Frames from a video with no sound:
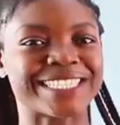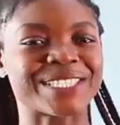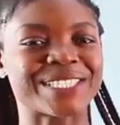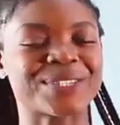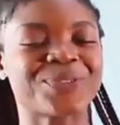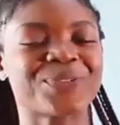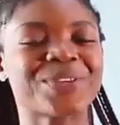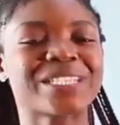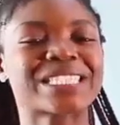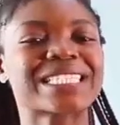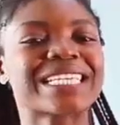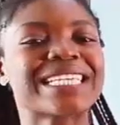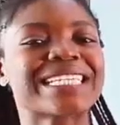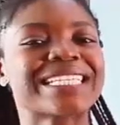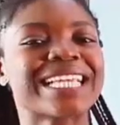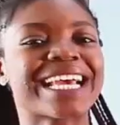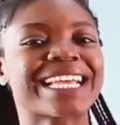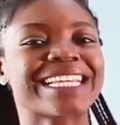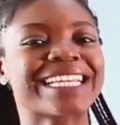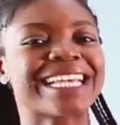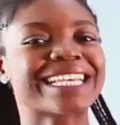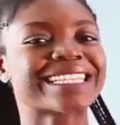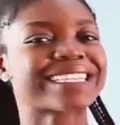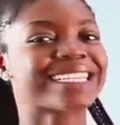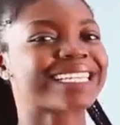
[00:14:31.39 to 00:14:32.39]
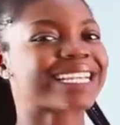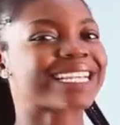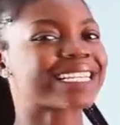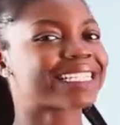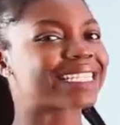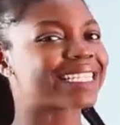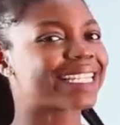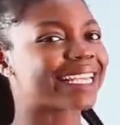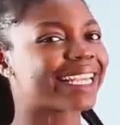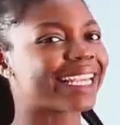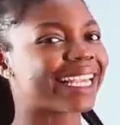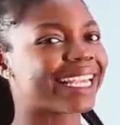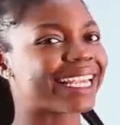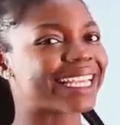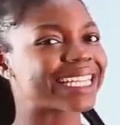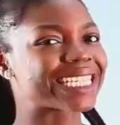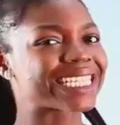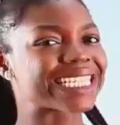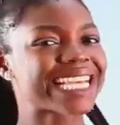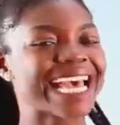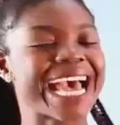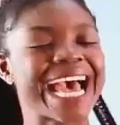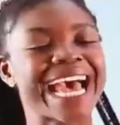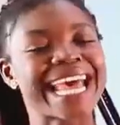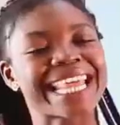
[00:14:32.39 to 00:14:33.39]
Till we see in our next lesson, kids.
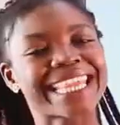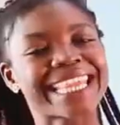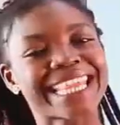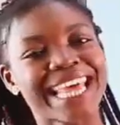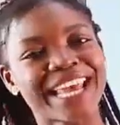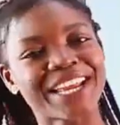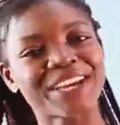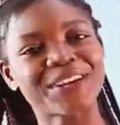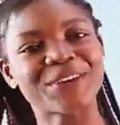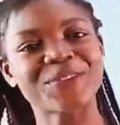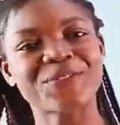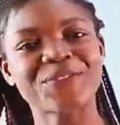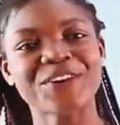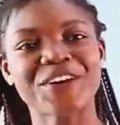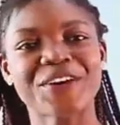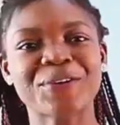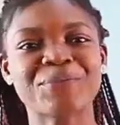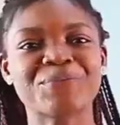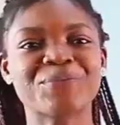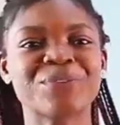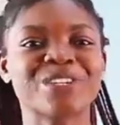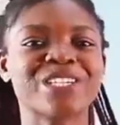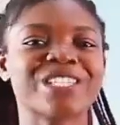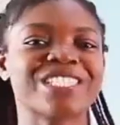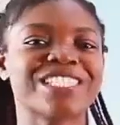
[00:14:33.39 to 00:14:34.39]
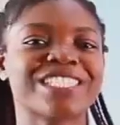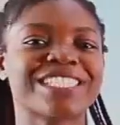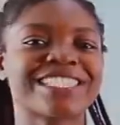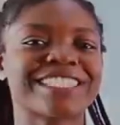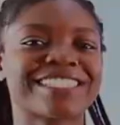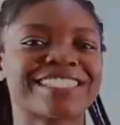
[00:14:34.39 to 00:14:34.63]
Thank you very much.